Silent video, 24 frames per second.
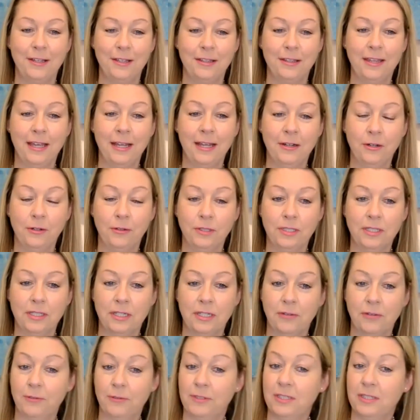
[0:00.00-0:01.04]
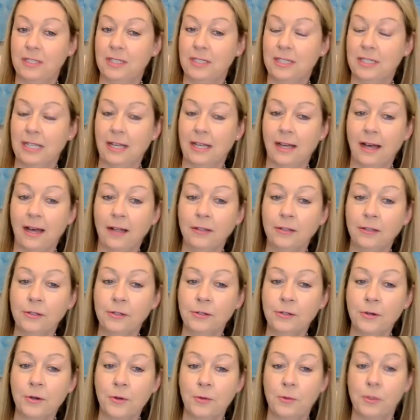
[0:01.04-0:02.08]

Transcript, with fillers: They noticed differences in color,